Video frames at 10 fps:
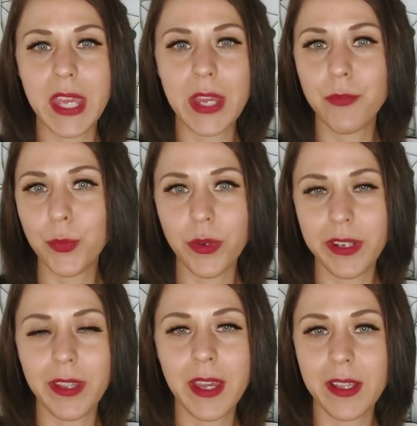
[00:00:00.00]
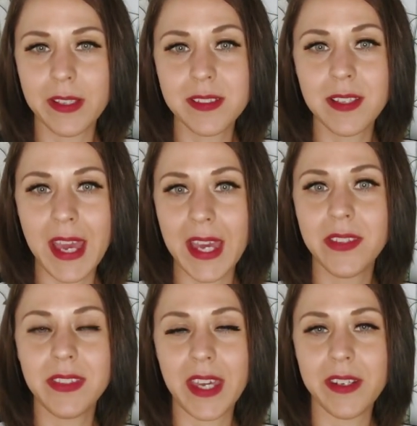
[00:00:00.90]
everybody has
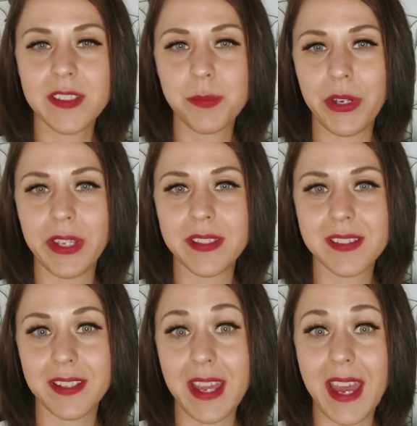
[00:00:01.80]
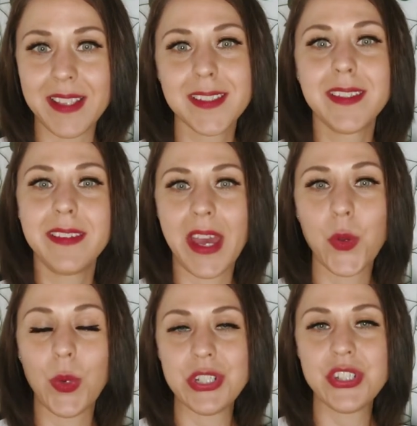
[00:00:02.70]
had that experience and asked
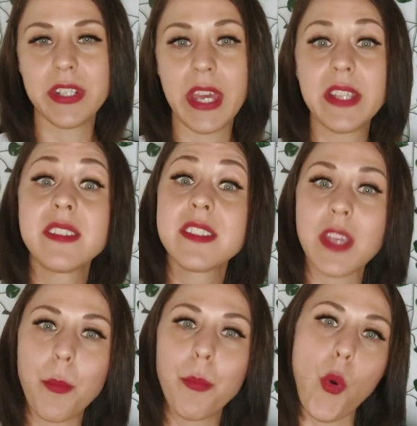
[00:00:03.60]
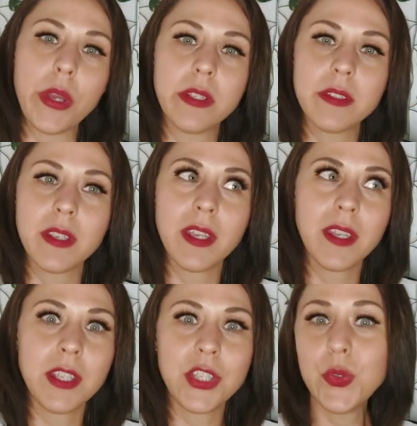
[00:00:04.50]
that question at some point.
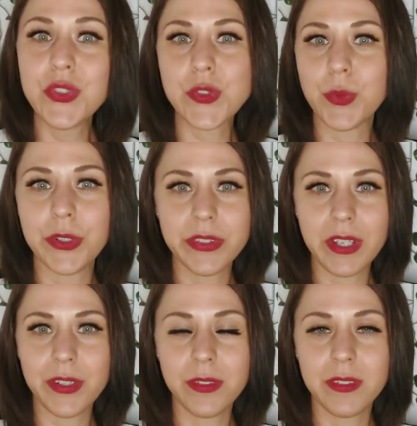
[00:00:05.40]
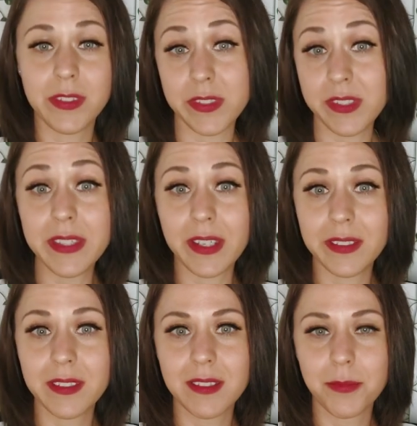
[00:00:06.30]
You just weren't there to see
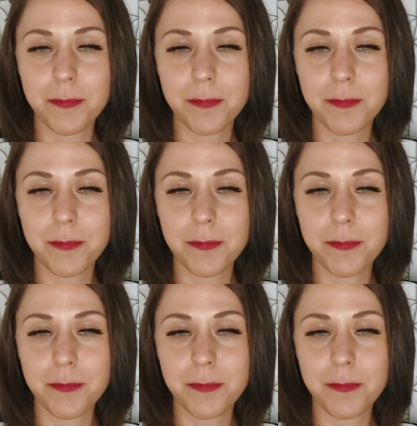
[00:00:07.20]
that.